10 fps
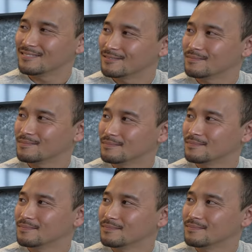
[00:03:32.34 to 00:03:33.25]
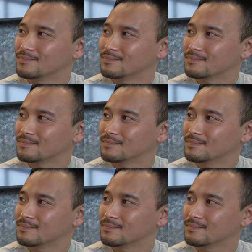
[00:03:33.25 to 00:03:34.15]

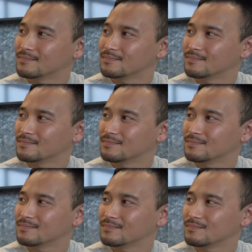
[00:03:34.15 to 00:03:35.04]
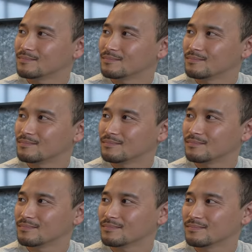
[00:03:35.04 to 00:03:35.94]

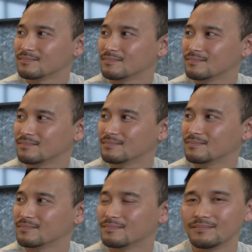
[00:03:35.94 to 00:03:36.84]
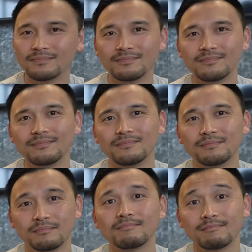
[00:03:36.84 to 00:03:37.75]

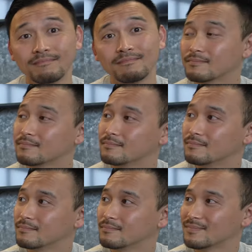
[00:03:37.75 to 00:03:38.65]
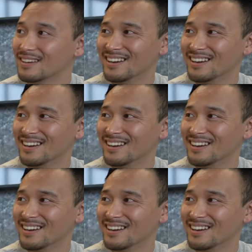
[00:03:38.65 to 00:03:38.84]
No words are spoken by the person on screen.